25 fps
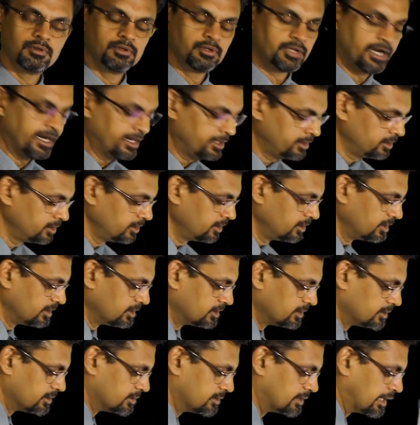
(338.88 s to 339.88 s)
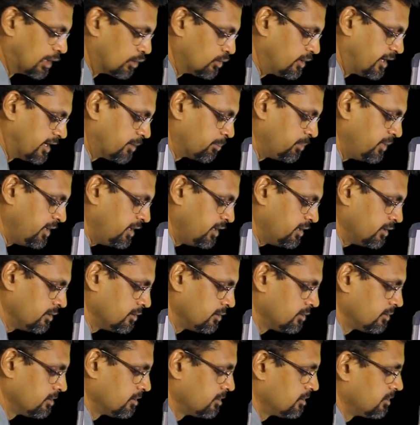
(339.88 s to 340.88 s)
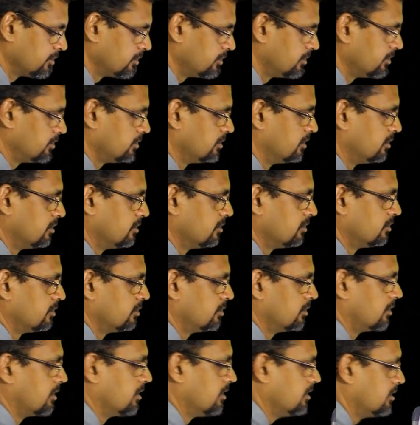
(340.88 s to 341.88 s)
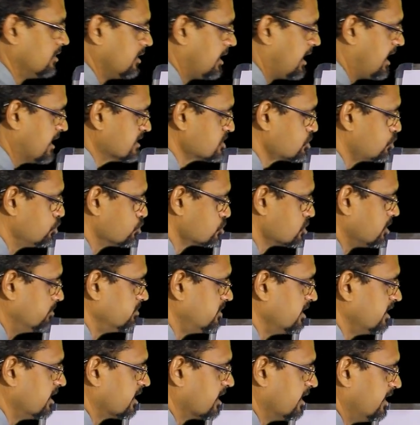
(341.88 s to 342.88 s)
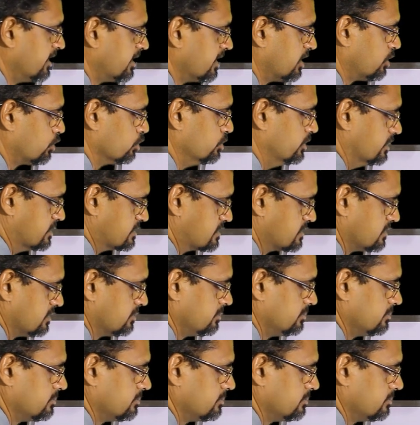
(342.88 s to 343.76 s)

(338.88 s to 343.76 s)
Right? Now let me ask you something related to this.